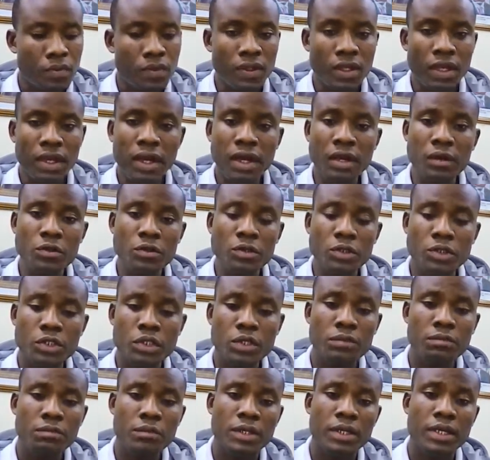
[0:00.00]
Now,
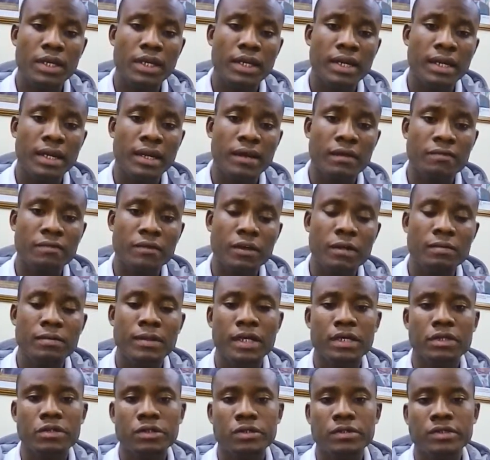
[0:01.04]
some may have come
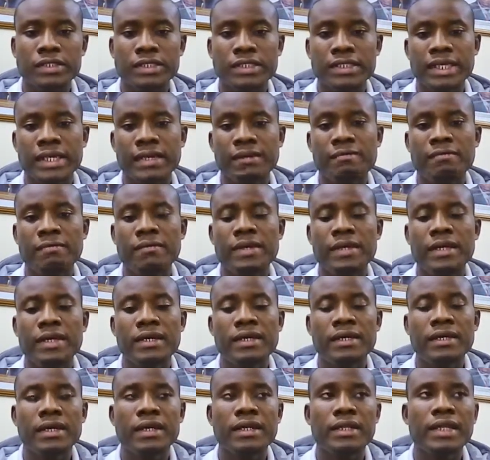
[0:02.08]
across the term
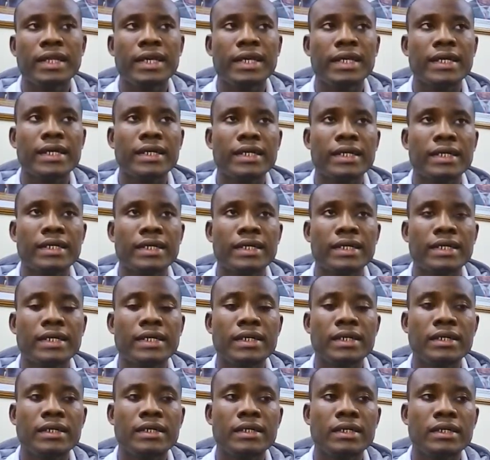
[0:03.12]
like
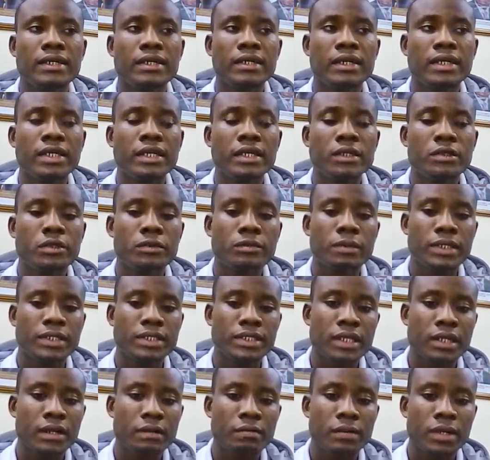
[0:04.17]

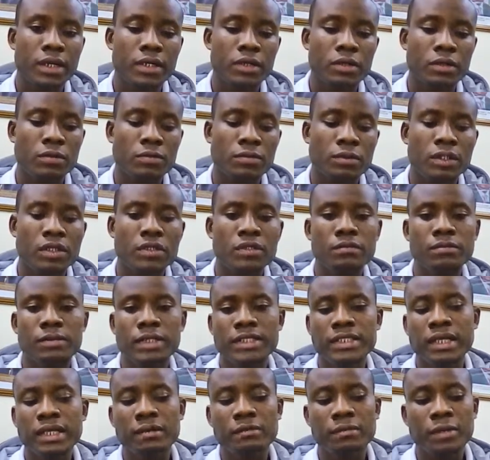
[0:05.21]
incremental backup.
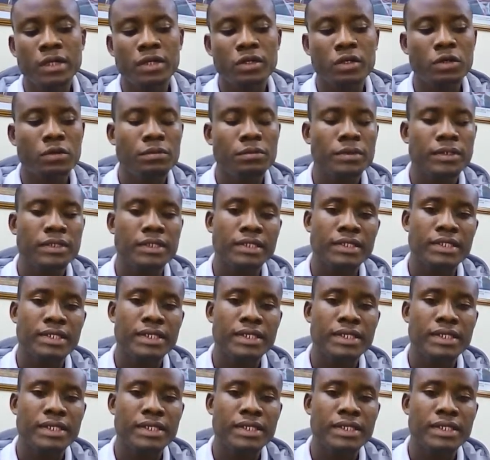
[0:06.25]
Incremental backup is